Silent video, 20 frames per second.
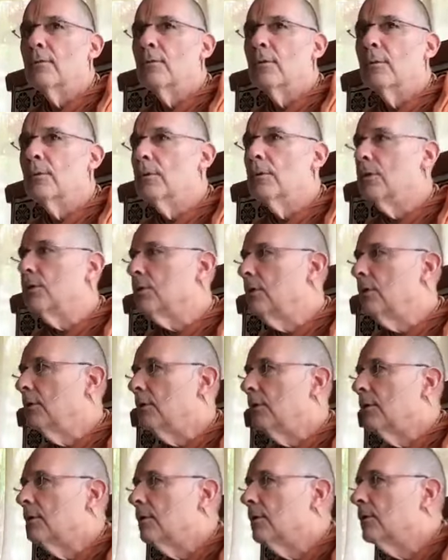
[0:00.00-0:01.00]
from
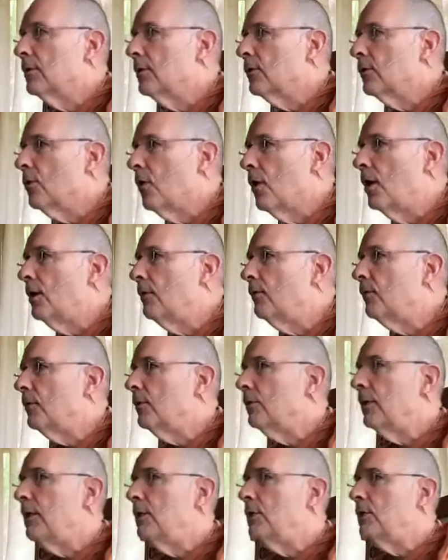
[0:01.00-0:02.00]
Krishna, dawn of
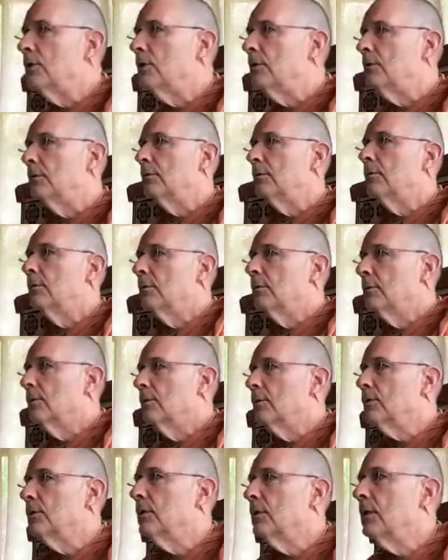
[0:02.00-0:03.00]
creation.
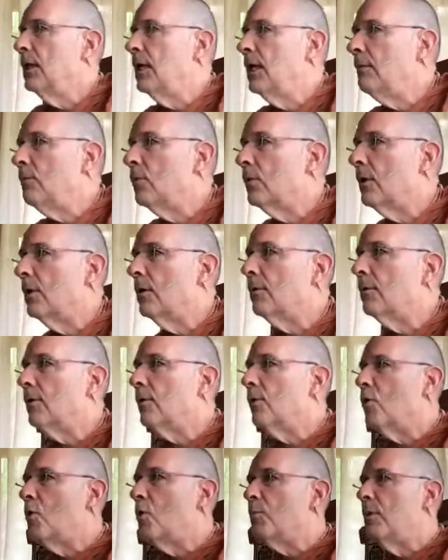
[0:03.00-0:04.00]
Krishna came wearing
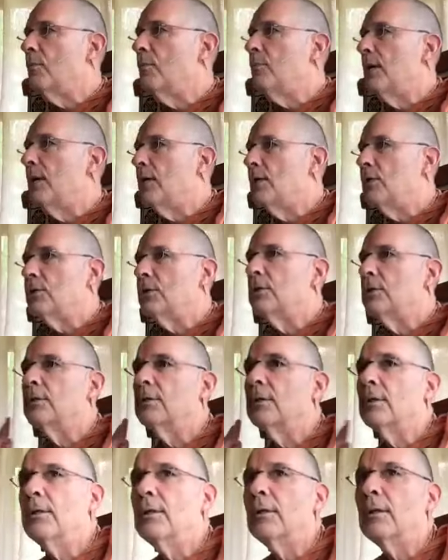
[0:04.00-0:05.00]
a Gopa vesh.
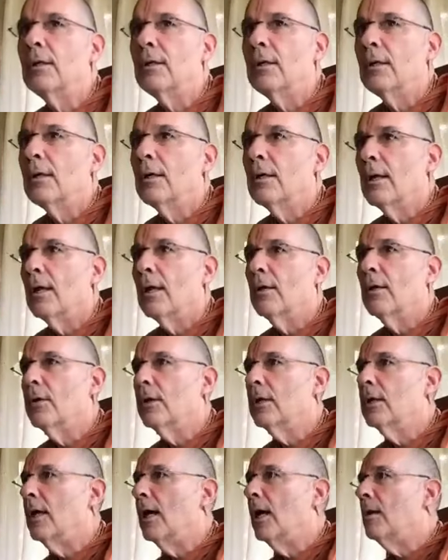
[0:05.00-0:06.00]
He held
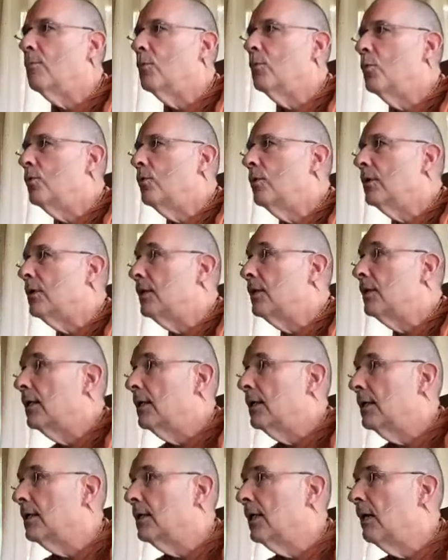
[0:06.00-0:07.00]
a Gyan Mudra.
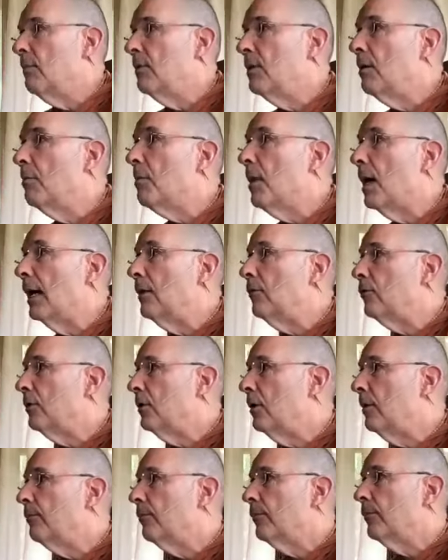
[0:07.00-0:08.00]
He gave me the
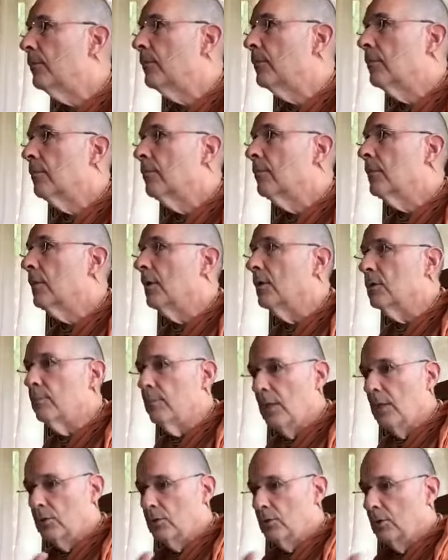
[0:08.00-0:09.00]
mantra.
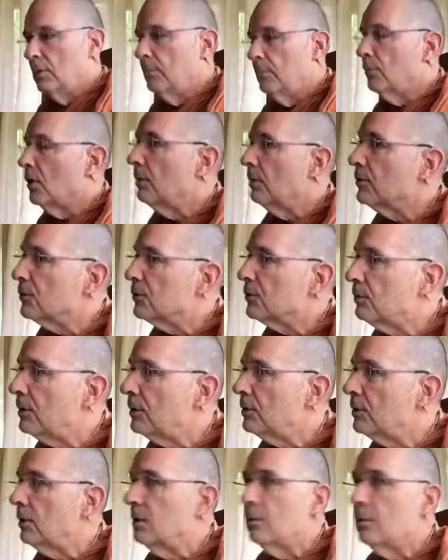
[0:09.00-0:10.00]
It's mentioned in Brahma
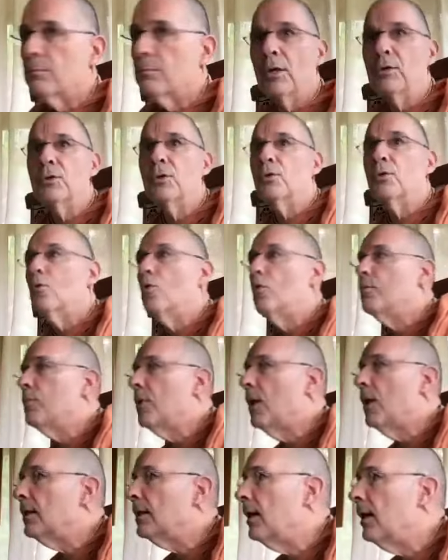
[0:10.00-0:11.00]
Samhita, mentioned in
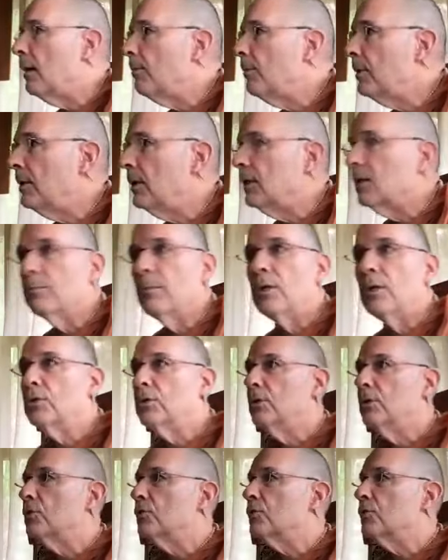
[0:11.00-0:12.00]
Gopal Tapani, it's
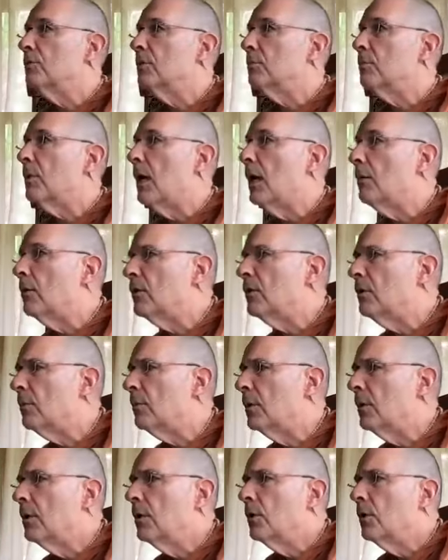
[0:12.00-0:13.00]
mentioned in Srimad Bhagavatam.
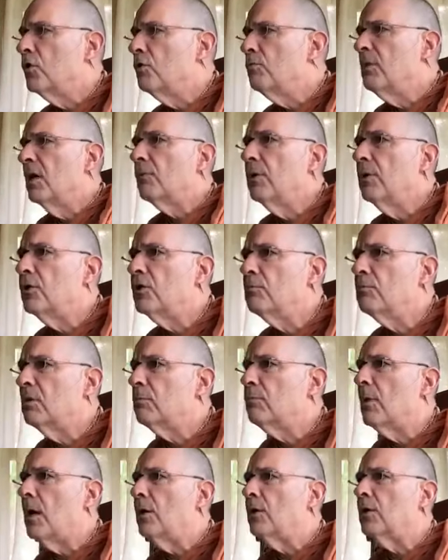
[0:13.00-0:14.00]
You may read
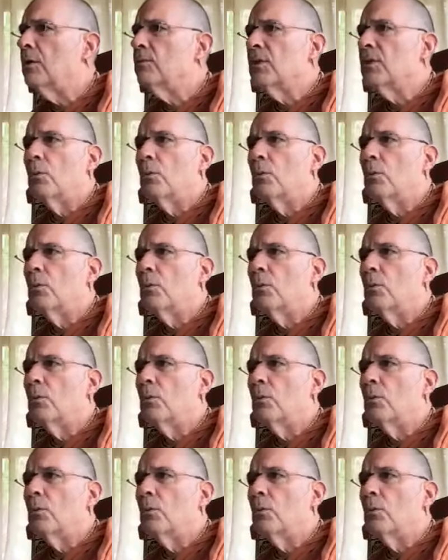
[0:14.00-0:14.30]
Srimad Bhagavatam and